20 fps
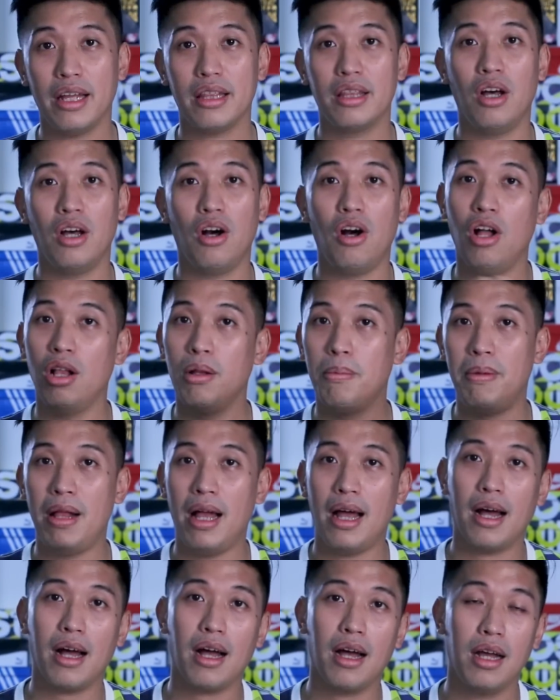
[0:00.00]
like the all
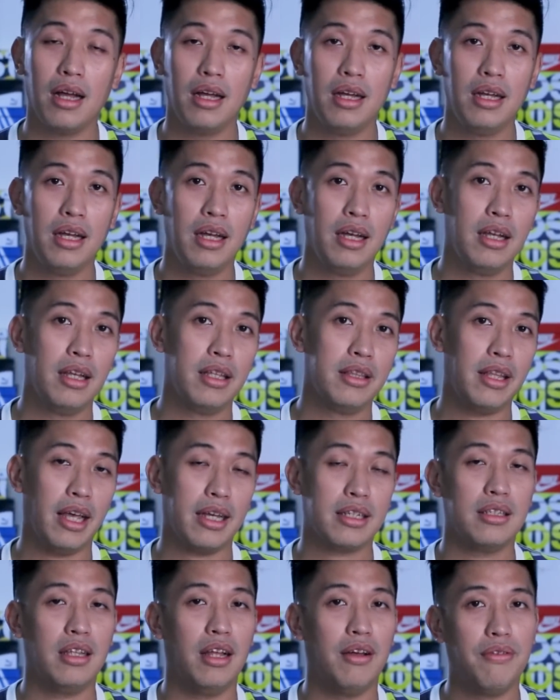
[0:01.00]
black
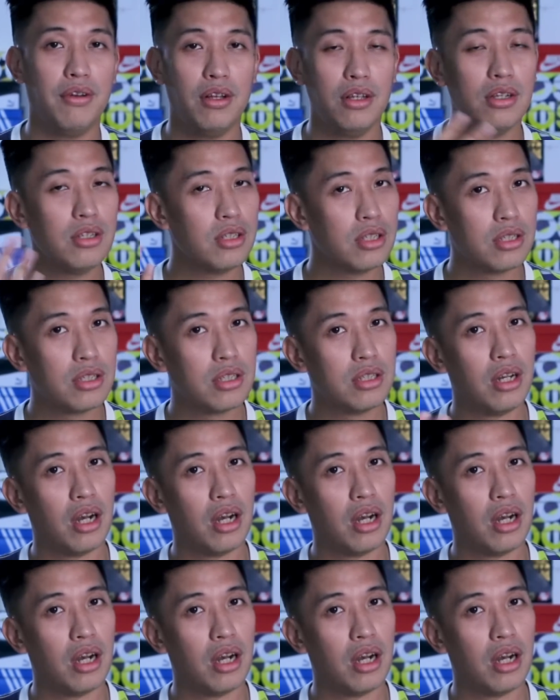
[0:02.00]
Next Levels.